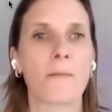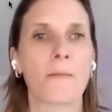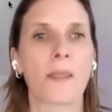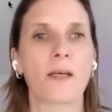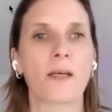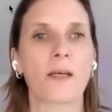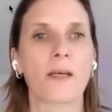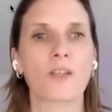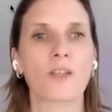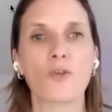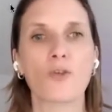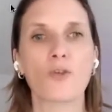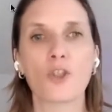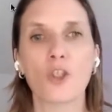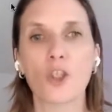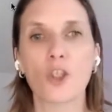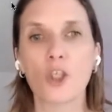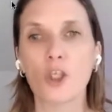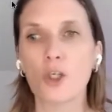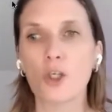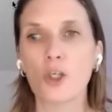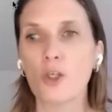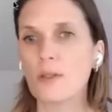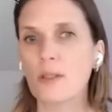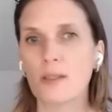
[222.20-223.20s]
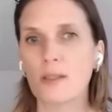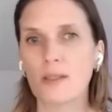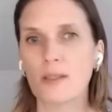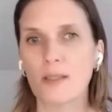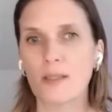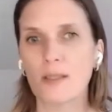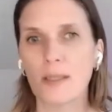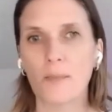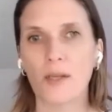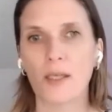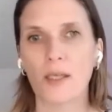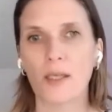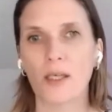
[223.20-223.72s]
So choose
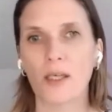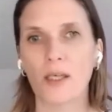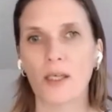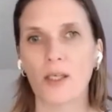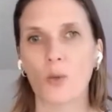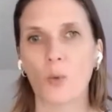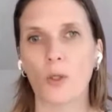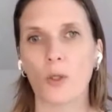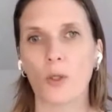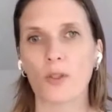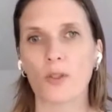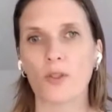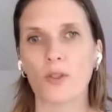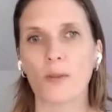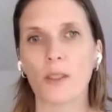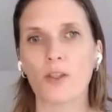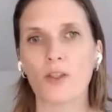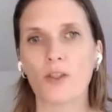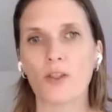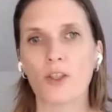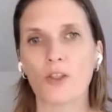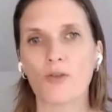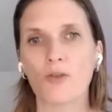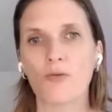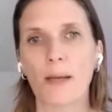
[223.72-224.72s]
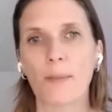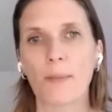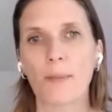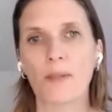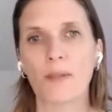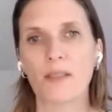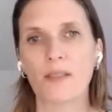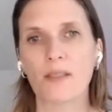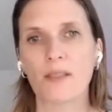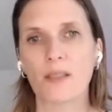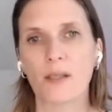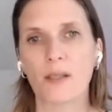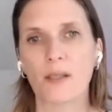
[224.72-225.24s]
something that you want. So I'm going to just grab
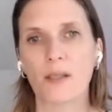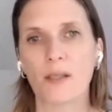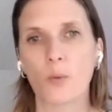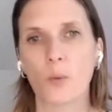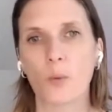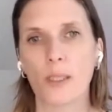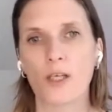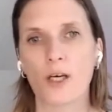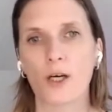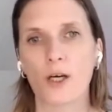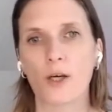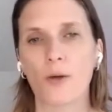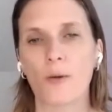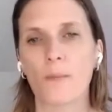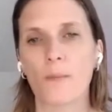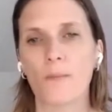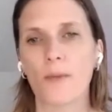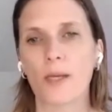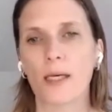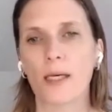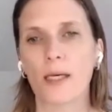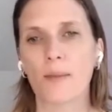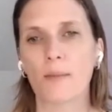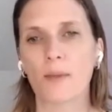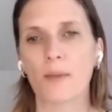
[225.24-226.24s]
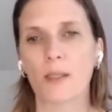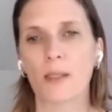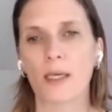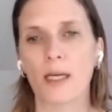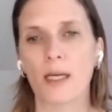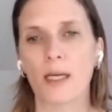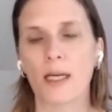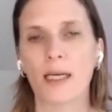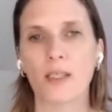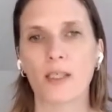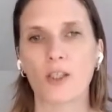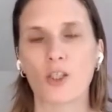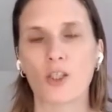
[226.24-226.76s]
this other window and I'm going to
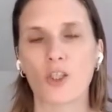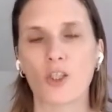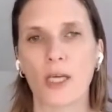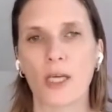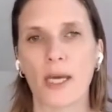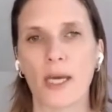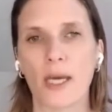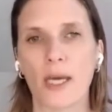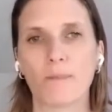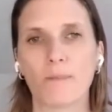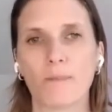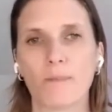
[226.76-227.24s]
click share.